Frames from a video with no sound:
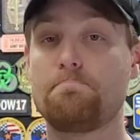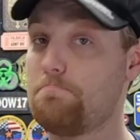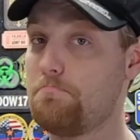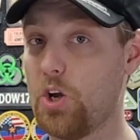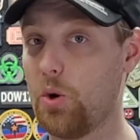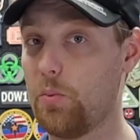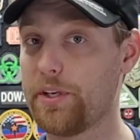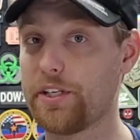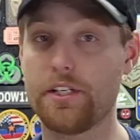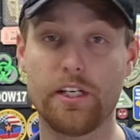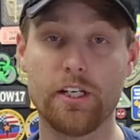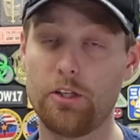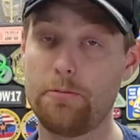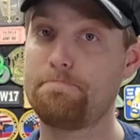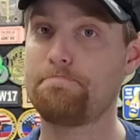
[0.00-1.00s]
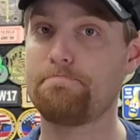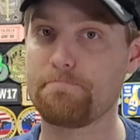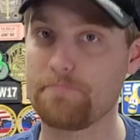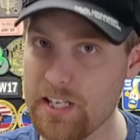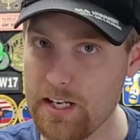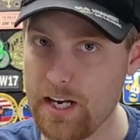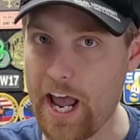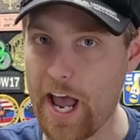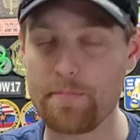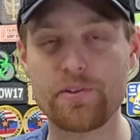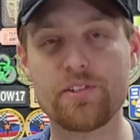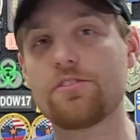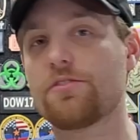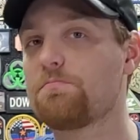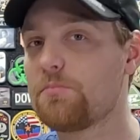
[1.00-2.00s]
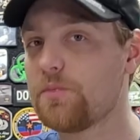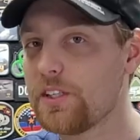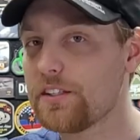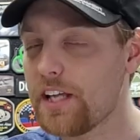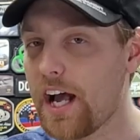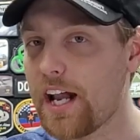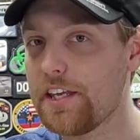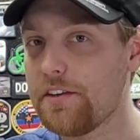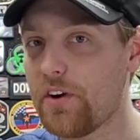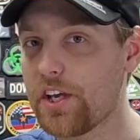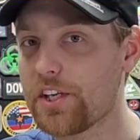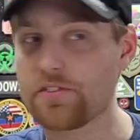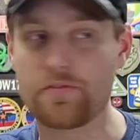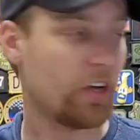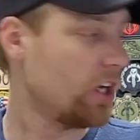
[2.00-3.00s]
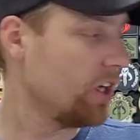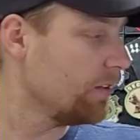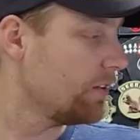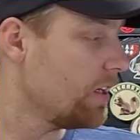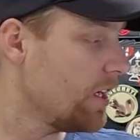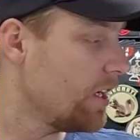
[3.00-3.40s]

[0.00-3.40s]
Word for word: No big deal. It happens. Not Evike's fault.